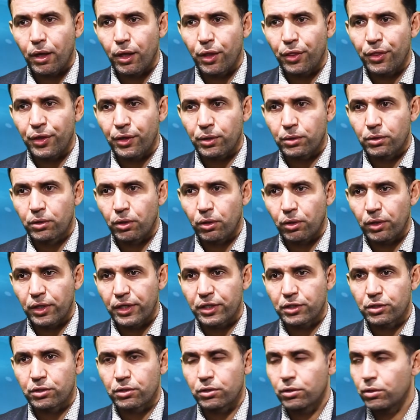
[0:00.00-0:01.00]
their goal
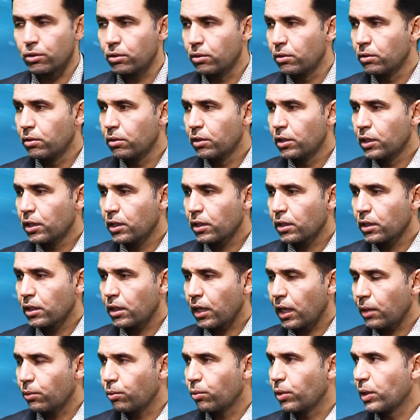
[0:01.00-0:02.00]
is to,
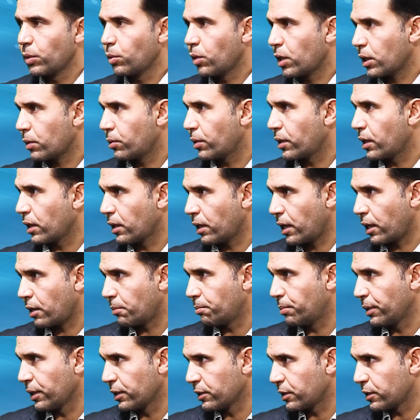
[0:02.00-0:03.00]
we work with a lot
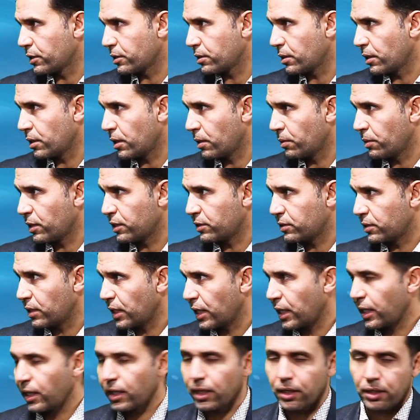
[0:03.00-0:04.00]
of builders around the
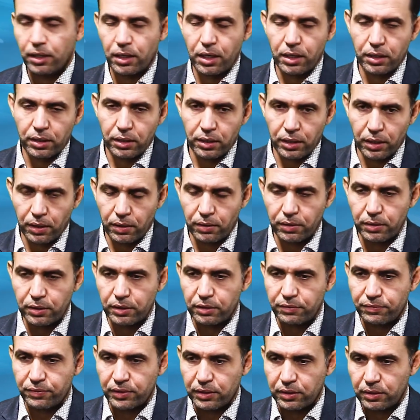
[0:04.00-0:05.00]
city and, you know,
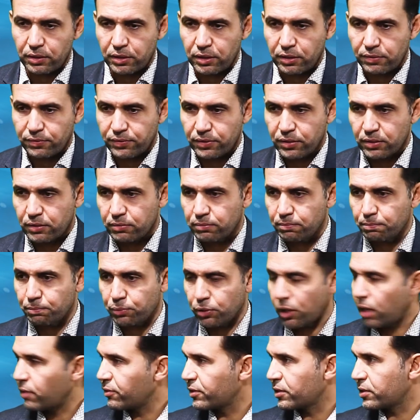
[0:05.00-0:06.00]
different
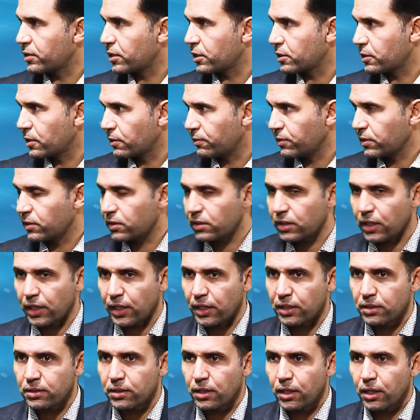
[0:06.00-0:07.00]
provinces, different
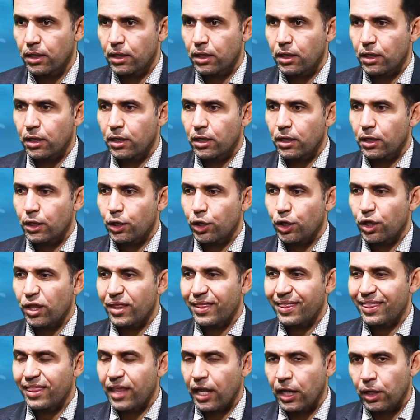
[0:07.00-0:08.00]
cities.
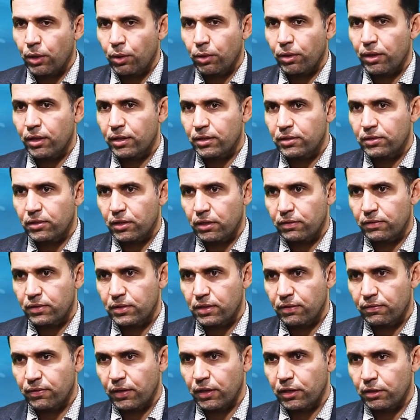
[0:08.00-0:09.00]
They know this
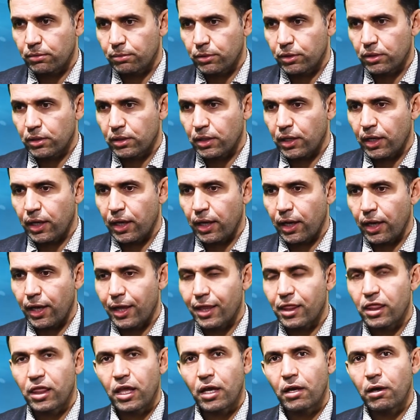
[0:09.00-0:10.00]
service available.
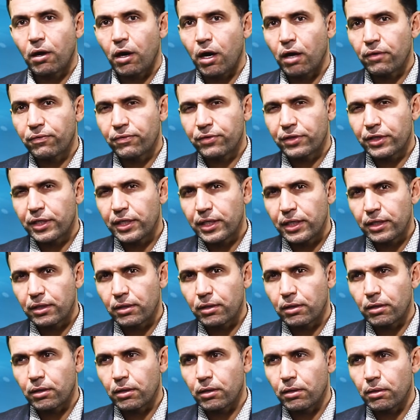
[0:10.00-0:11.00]
They offer it
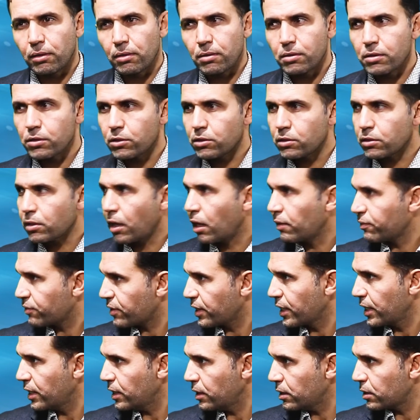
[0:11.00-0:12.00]

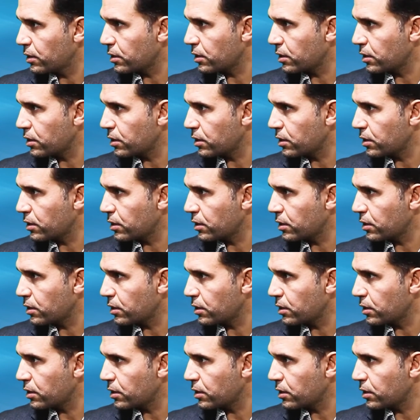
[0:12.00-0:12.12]
softly